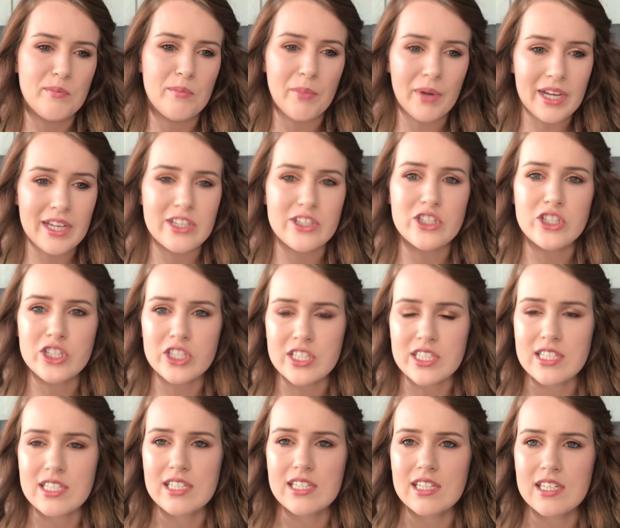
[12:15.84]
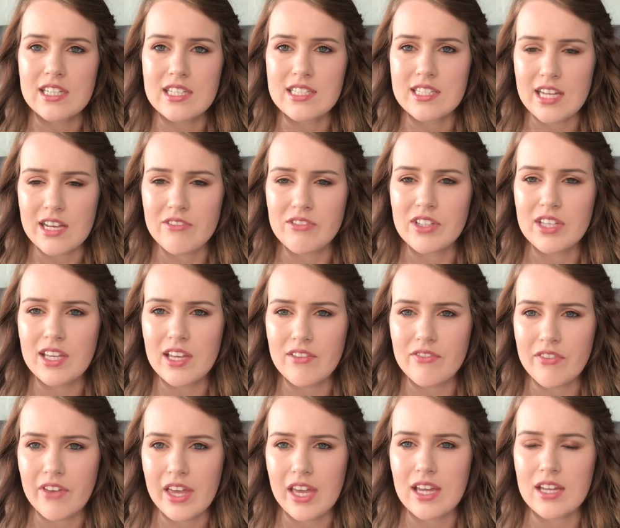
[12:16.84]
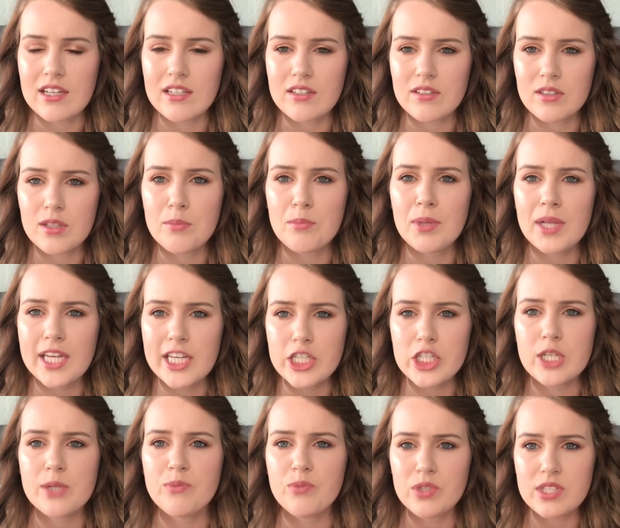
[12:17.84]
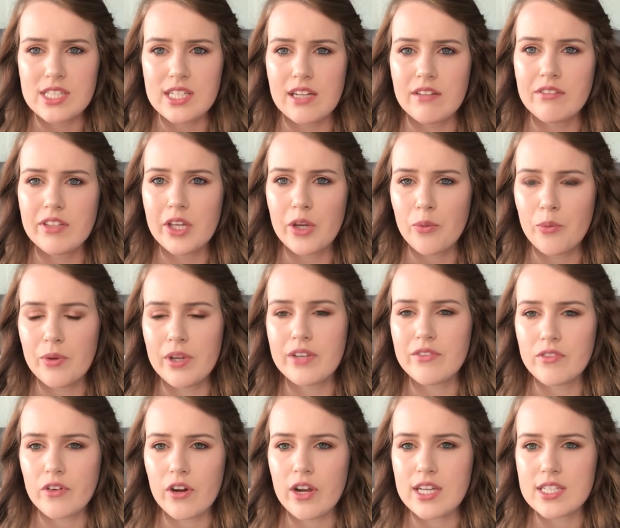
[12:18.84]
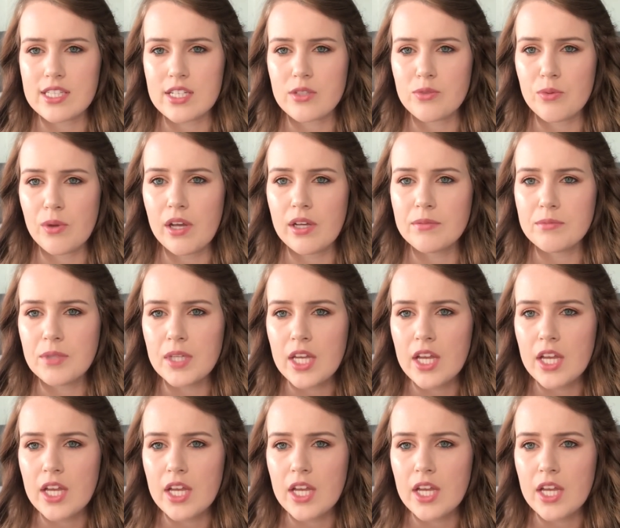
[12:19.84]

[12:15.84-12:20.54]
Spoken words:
but she is definitely a fan. The play gym was definitely a win for us as well.